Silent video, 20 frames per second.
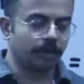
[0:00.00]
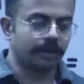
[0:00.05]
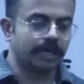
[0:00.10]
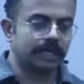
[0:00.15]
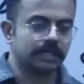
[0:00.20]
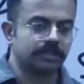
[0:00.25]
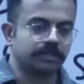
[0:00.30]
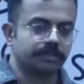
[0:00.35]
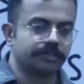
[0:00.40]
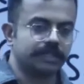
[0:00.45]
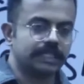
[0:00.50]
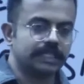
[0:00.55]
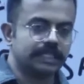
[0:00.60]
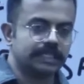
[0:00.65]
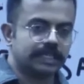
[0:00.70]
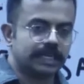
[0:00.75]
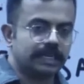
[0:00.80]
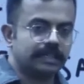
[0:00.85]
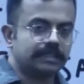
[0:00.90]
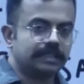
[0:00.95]
pockets of these
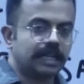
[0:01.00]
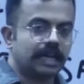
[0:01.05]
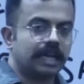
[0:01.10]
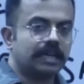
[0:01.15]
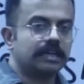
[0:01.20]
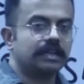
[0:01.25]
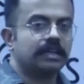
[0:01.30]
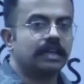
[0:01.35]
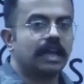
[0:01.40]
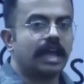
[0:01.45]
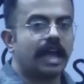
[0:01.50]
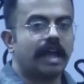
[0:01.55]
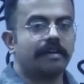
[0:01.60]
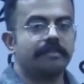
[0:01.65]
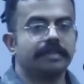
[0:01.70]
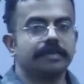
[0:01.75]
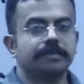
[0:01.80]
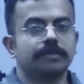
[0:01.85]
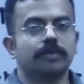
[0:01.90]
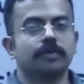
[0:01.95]
states are
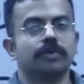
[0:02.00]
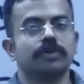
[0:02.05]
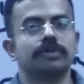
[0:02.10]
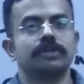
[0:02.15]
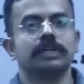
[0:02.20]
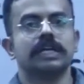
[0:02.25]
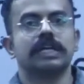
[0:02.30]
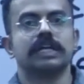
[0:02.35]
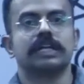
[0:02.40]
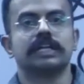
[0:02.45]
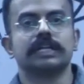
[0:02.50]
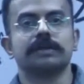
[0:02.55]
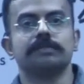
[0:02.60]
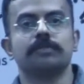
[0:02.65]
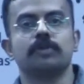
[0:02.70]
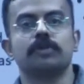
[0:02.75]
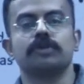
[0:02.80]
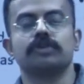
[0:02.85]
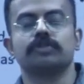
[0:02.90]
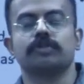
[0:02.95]
having more
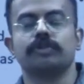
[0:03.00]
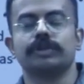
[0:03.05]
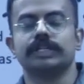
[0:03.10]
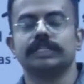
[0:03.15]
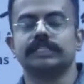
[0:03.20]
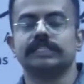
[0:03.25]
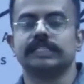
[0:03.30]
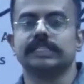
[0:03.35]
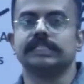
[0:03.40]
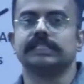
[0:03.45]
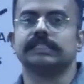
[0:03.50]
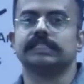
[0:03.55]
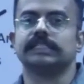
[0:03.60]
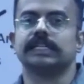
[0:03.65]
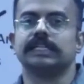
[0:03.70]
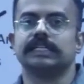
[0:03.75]
remote origins.